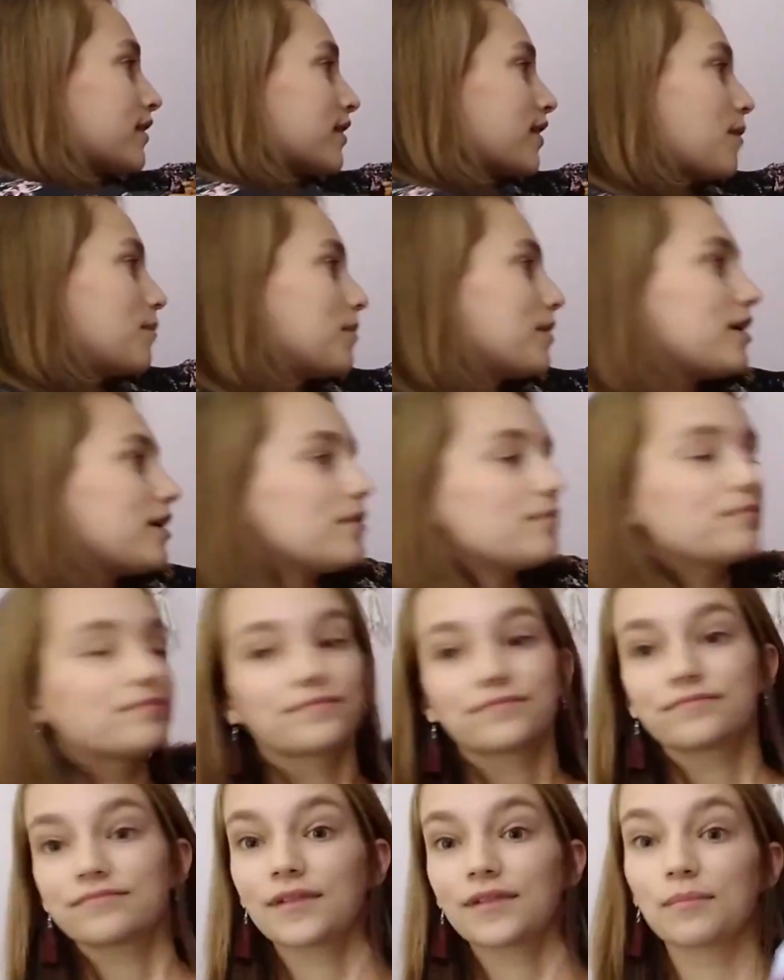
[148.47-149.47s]
Let me
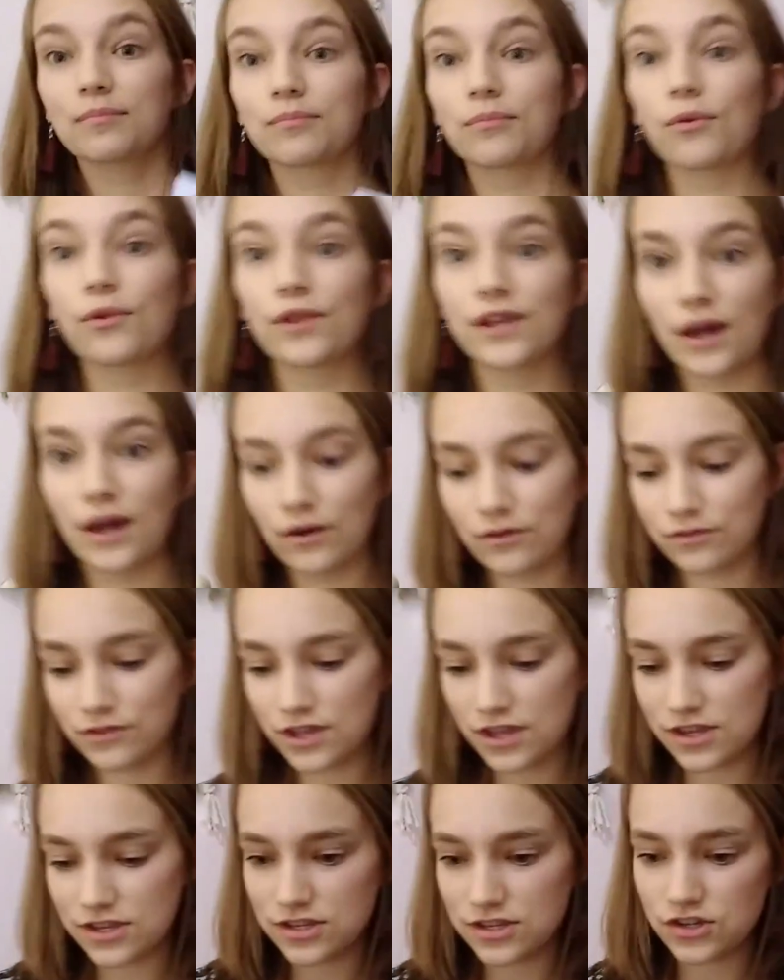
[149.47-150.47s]
pull it out
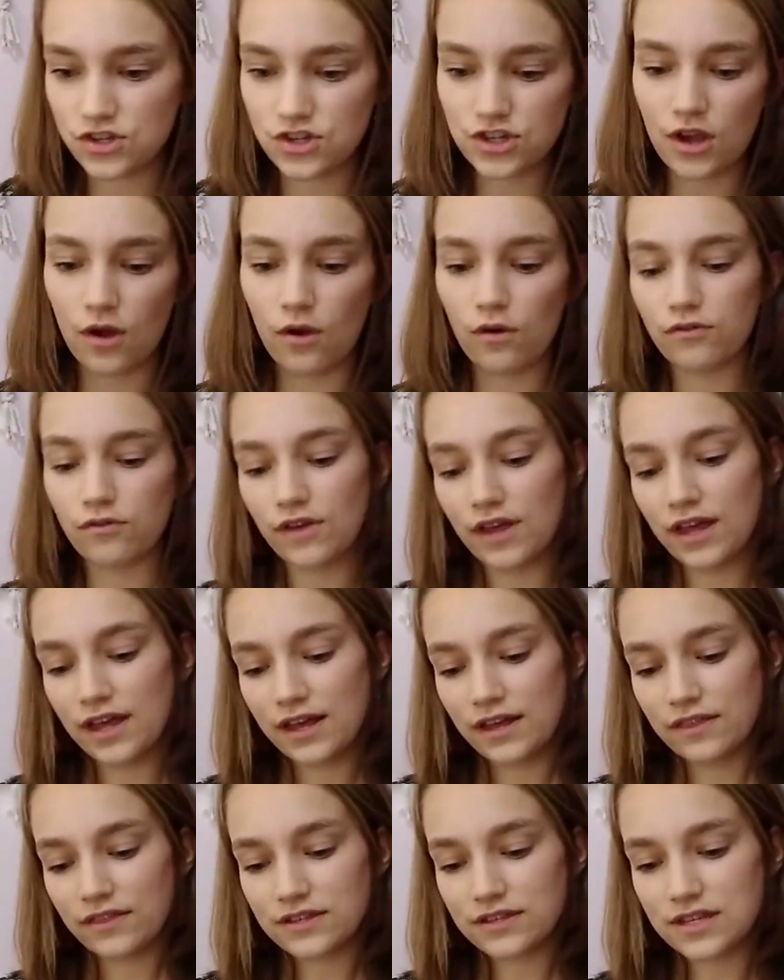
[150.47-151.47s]
of this shelf.
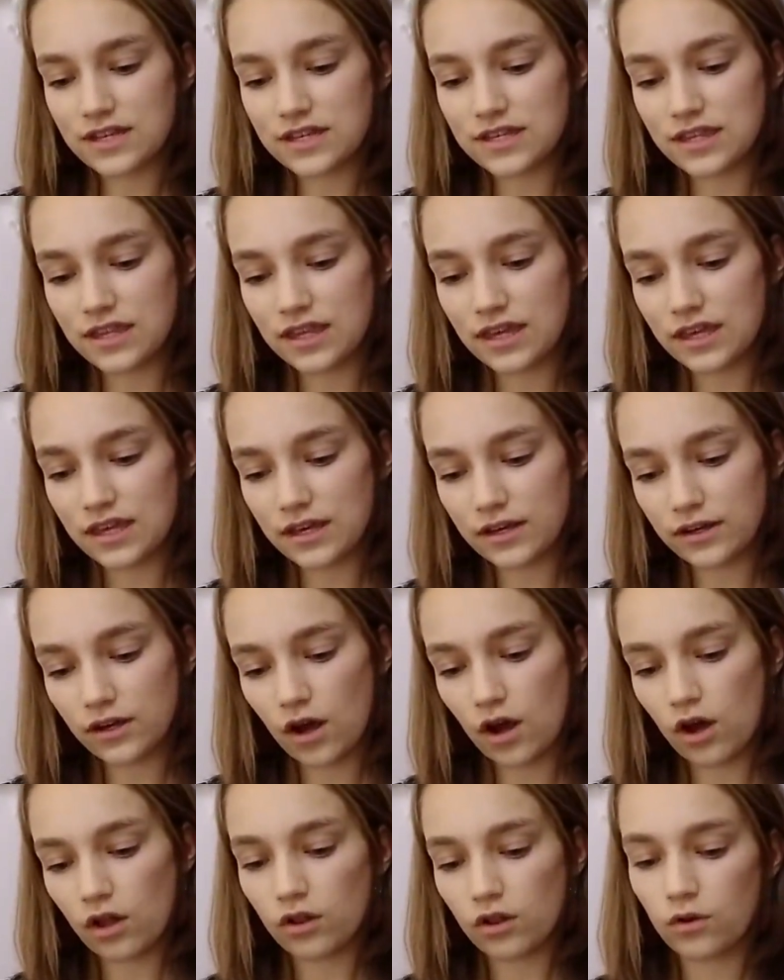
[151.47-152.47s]
This is the
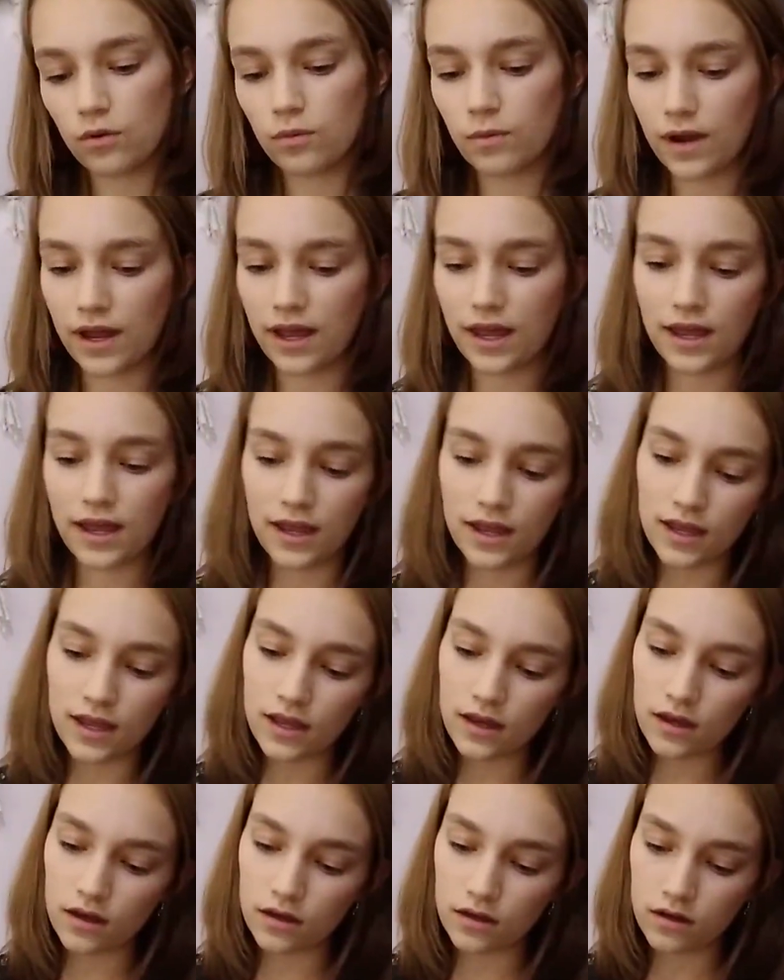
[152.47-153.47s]

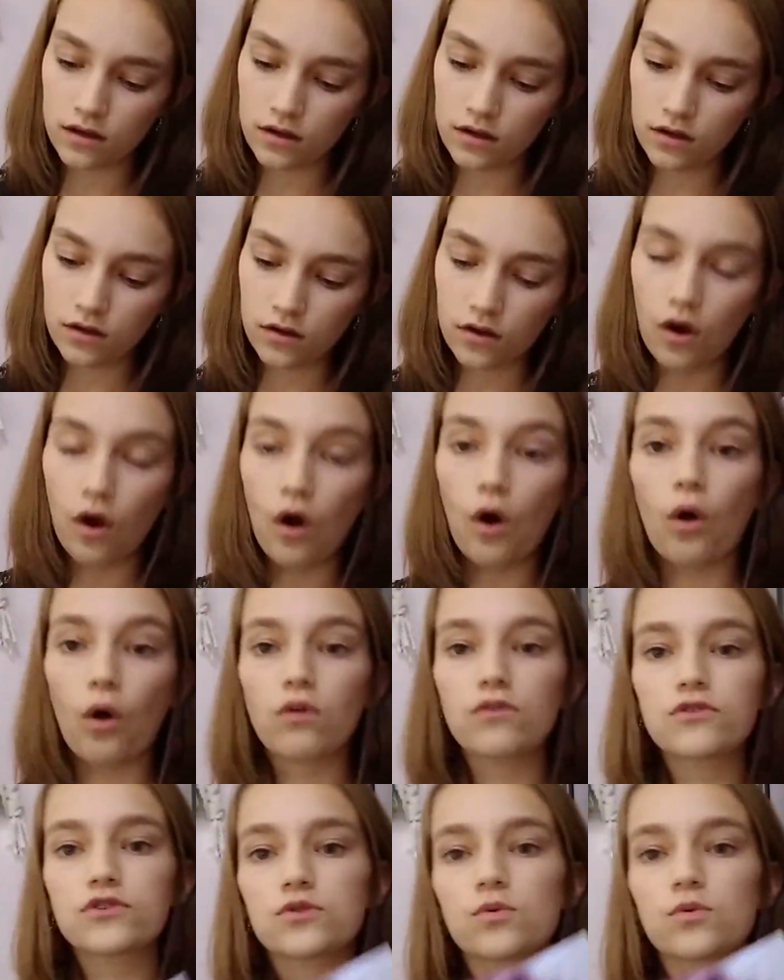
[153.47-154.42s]
colorway, all